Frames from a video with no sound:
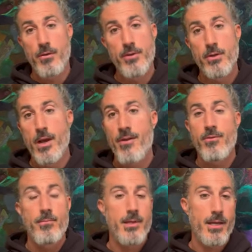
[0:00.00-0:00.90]
of you.
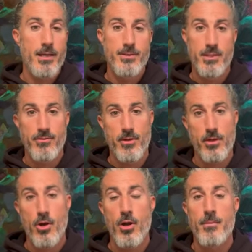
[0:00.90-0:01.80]
Everybody has different
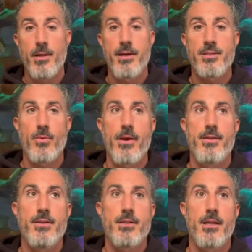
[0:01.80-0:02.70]
karma. That's why
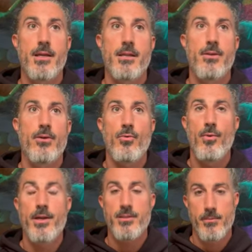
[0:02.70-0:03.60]
there's like no
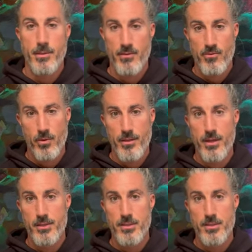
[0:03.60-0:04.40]
recipe for this.